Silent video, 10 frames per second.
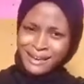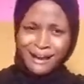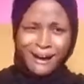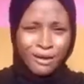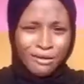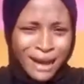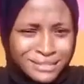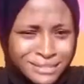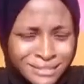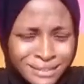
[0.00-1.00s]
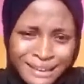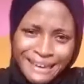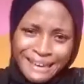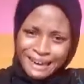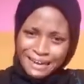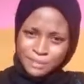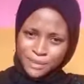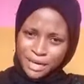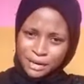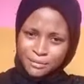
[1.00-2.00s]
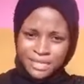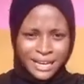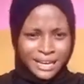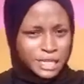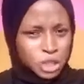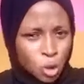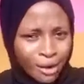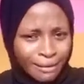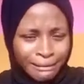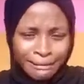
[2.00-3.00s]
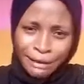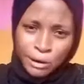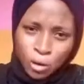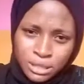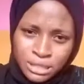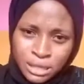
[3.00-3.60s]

a rat, a cat perhaps, a dog, a goat.